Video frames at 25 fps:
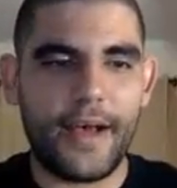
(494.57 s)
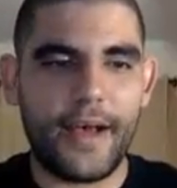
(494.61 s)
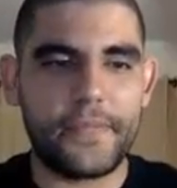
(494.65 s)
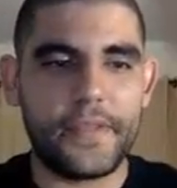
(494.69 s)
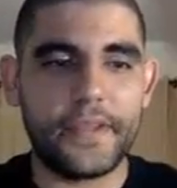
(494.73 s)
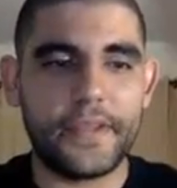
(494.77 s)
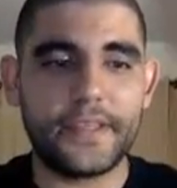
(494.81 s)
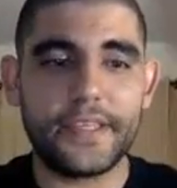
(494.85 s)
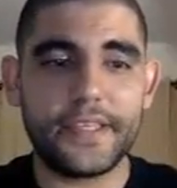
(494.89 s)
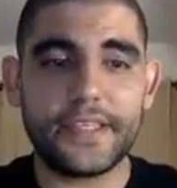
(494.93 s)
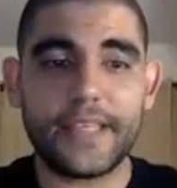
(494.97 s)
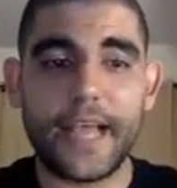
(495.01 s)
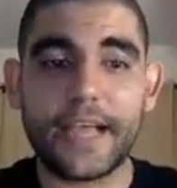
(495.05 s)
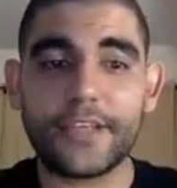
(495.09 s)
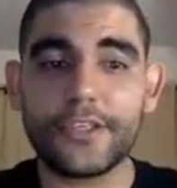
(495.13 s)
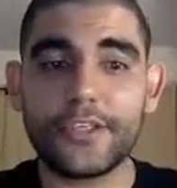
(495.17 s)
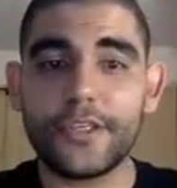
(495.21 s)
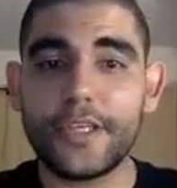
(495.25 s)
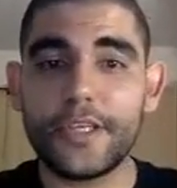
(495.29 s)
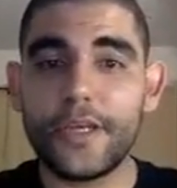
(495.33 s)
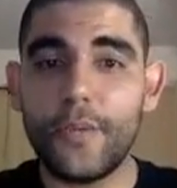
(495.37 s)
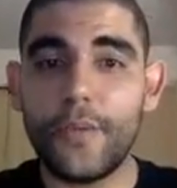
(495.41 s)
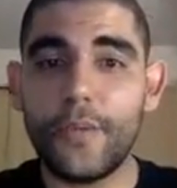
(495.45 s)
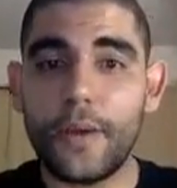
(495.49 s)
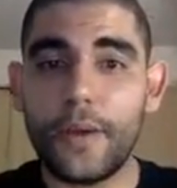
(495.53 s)
This is
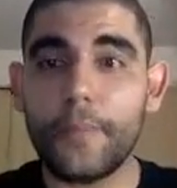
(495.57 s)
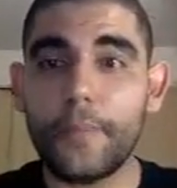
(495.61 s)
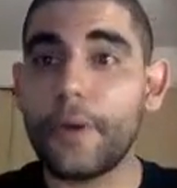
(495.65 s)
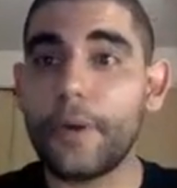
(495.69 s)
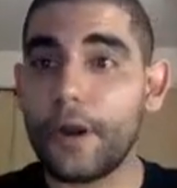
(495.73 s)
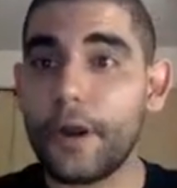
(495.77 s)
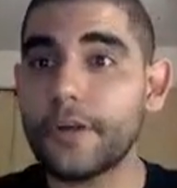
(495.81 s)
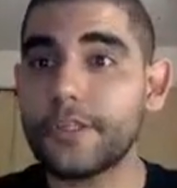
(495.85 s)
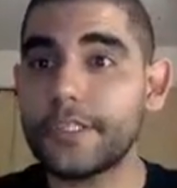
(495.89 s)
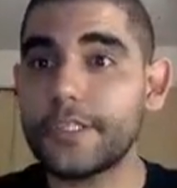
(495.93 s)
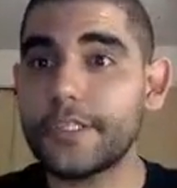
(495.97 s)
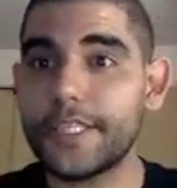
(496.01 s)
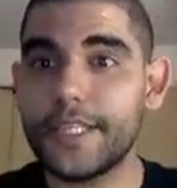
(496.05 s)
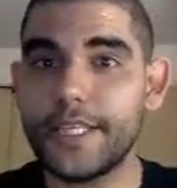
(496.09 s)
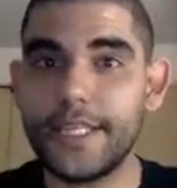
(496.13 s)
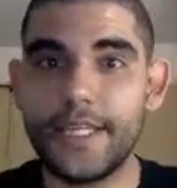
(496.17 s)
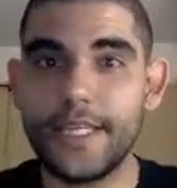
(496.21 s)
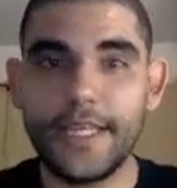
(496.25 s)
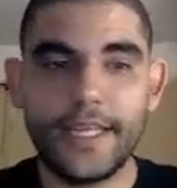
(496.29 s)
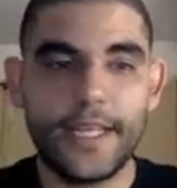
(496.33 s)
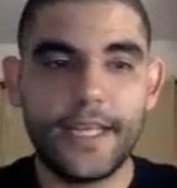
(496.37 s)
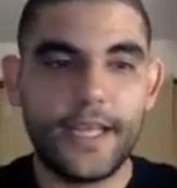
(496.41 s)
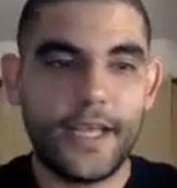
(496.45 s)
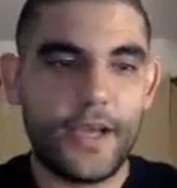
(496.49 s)
actually what a person